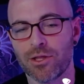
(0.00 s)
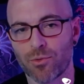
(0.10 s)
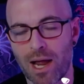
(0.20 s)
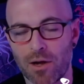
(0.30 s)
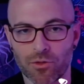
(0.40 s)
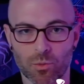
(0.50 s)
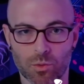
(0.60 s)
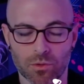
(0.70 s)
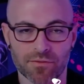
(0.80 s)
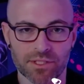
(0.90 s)
throughout the
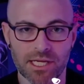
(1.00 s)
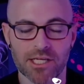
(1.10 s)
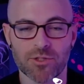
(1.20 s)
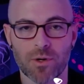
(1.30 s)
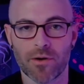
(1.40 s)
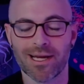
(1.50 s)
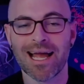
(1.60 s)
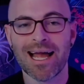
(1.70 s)
world of Sanctuary